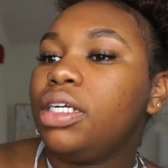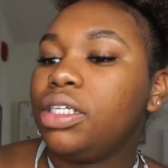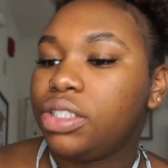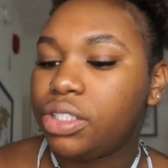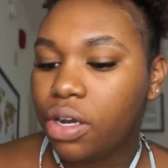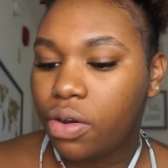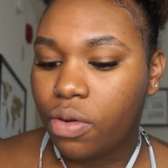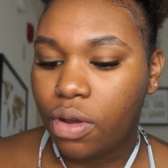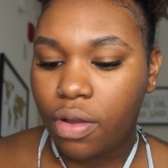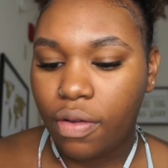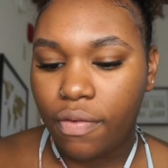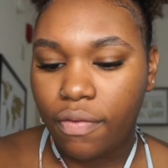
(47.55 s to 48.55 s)
So
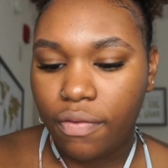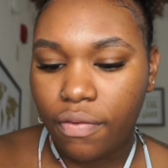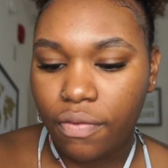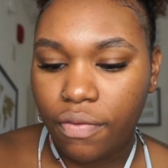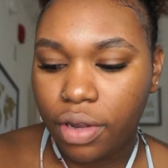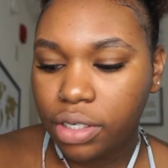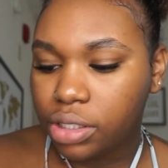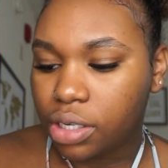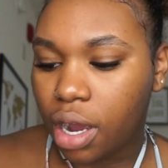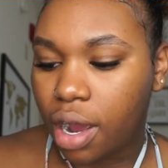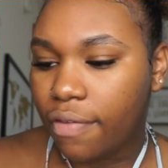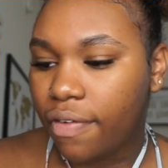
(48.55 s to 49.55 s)
first
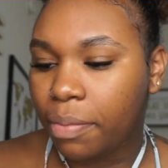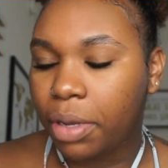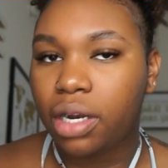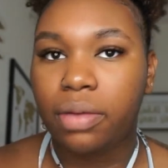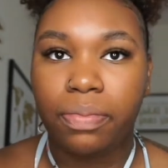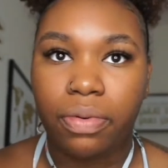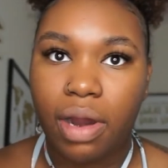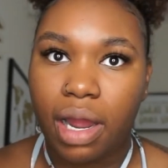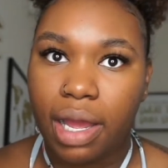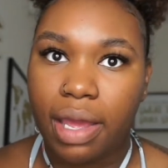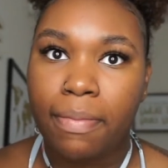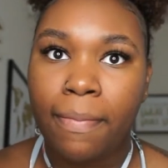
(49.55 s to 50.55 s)
off, I'm gonna
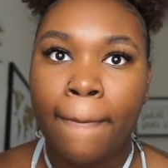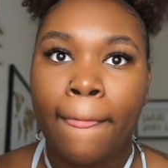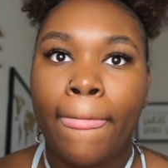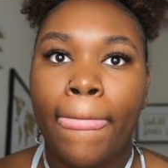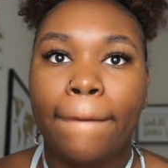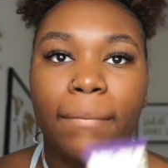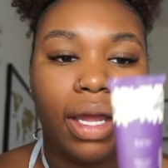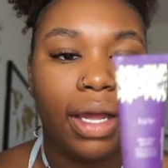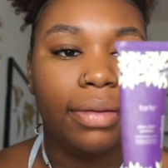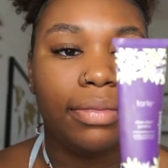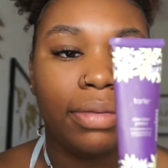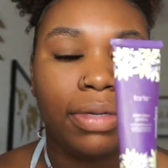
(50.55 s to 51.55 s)
prime.
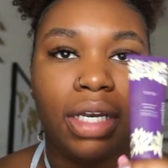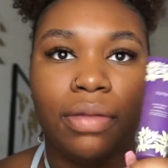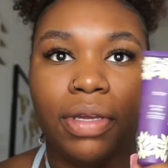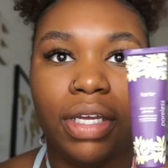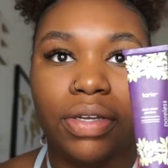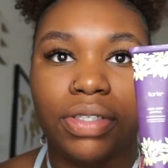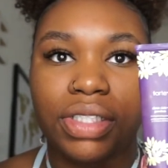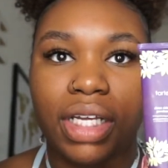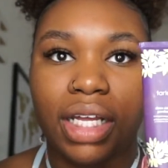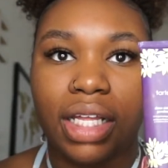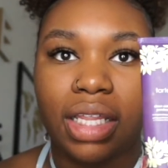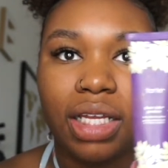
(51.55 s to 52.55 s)
I'm gonna be using